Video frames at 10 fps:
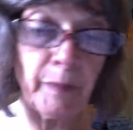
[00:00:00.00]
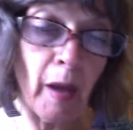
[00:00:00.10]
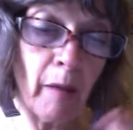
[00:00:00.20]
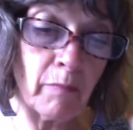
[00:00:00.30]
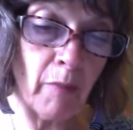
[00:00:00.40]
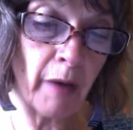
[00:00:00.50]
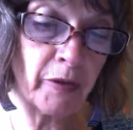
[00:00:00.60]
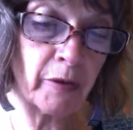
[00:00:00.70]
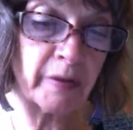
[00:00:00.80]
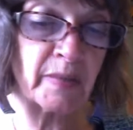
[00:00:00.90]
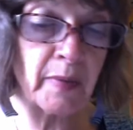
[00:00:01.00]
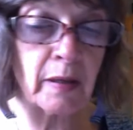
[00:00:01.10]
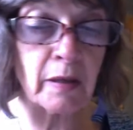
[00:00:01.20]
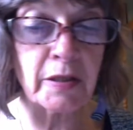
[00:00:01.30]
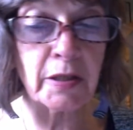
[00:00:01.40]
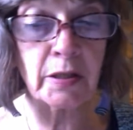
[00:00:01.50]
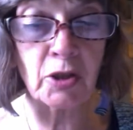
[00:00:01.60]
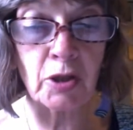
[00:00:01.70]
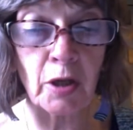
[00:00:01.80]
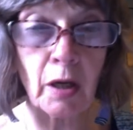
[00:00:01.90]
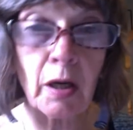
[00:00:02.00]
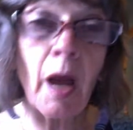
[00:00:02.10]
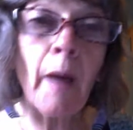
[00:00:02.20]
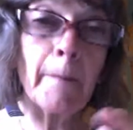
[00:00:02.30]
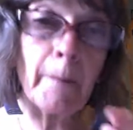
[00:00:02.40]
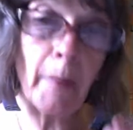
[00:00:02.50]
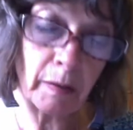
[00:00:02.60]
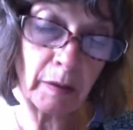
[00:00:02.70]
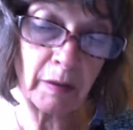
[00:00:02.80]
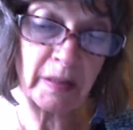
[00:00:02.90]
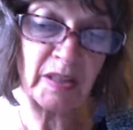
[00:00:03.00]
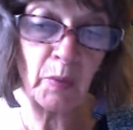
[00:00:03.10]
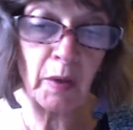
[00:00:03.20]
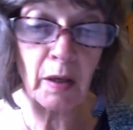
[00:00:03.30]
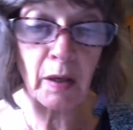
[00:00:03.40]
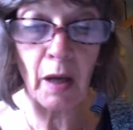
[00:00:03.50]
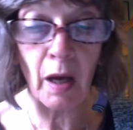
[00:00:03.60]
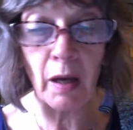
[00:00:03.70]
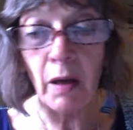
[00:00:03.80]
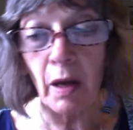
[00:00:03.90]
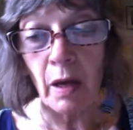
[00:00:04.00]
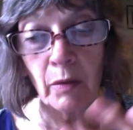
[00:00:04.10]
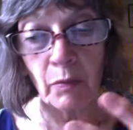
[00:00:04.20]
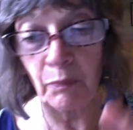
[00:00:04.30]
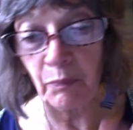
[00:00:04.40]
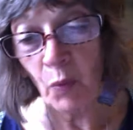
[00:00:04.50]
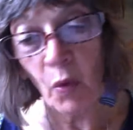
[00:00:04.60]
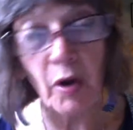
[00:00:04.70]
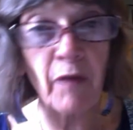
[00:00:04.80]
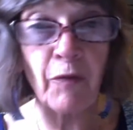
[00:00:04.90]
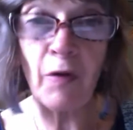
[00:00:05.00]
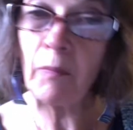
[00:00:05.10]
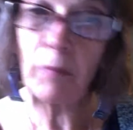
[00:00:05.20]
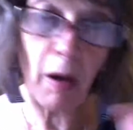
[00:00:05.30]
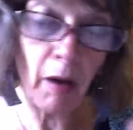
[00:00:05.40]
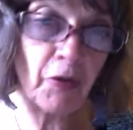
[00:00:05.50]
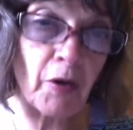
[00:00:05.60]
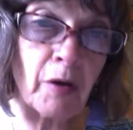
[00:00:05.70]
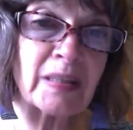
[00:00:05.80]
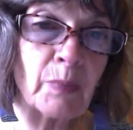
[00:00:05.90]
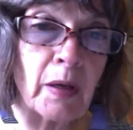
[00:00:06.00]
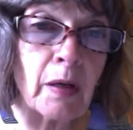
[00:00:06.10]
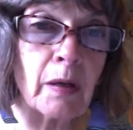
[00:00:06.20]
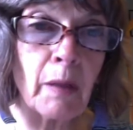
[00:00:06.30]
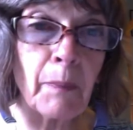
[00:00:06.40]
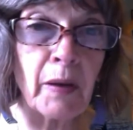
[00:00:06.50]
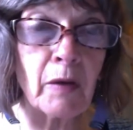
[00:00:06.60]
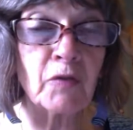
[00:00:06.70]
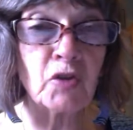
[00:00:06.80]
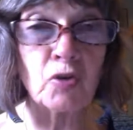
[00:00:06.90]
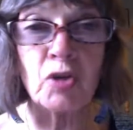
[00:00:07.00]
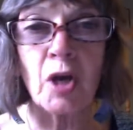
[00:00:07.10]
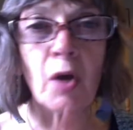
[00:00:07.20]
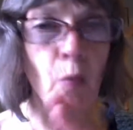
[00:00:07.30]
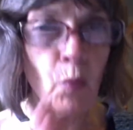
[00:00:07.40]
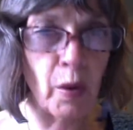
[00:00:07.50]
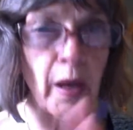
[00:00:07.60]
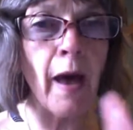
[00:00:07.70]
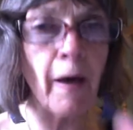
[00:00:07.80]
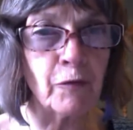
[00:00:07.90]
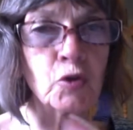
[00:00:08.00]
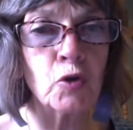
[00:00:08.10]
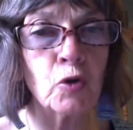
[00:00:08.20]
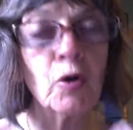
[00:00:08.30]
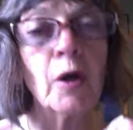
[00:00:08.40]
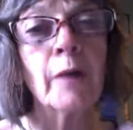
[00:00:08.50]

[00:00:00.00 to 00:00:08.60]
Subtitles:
Martha is wearing a t-shirt, Martha is wearing a whatever, Martha is wearing a pair of shoes, we have to